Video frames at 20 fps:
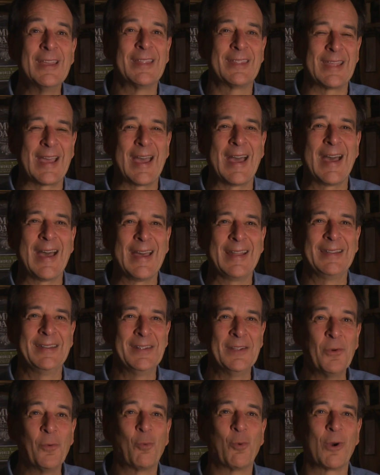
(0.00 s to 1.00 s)
that
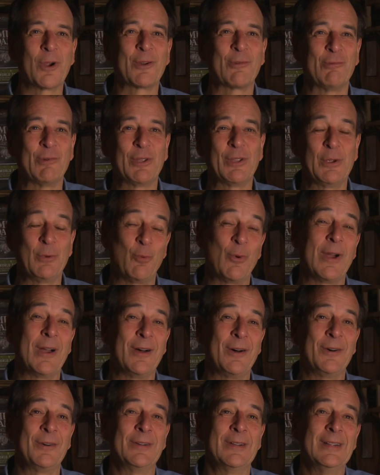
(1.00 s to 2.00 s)
work really
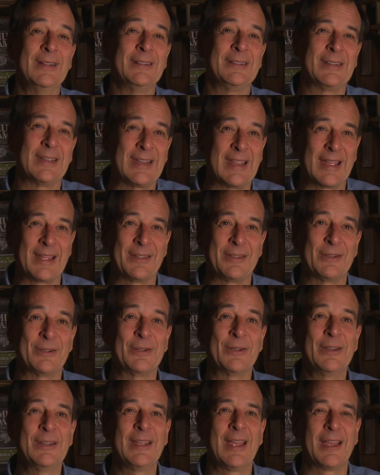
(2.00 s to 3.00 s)
well together
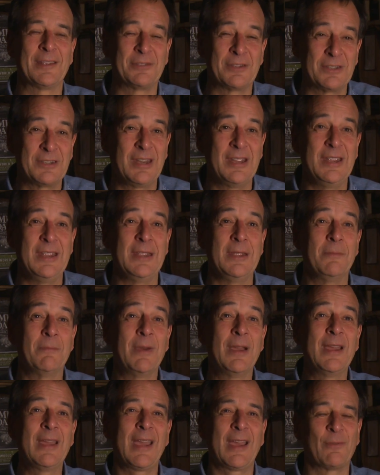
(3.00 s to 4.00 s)
as a team,
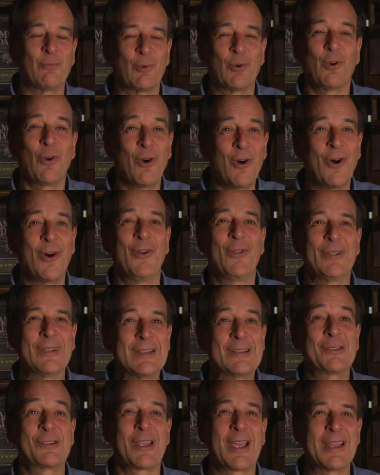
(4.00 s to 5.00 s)
and we're all
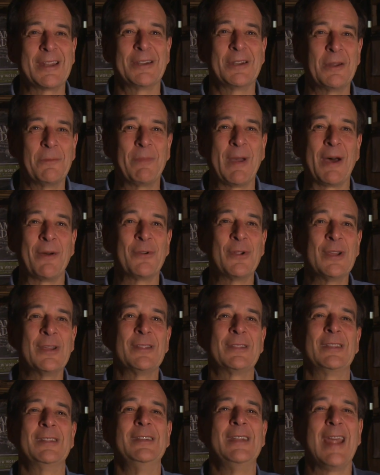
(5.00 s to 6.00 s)
excited about
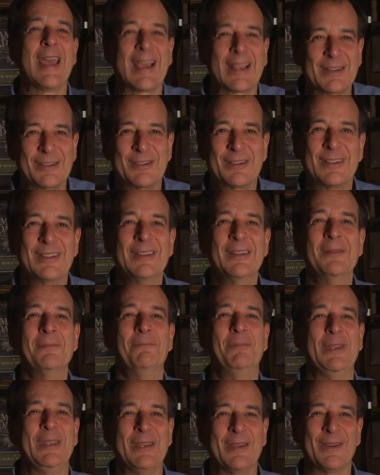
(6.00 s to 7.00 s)
the next
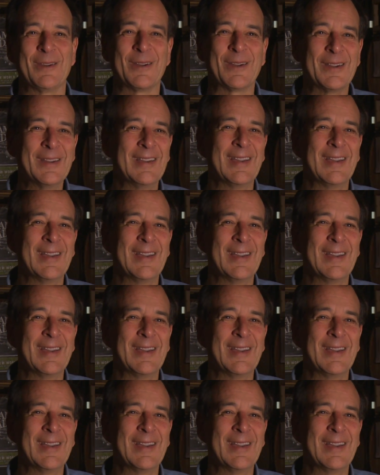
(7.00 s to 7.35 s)
beer.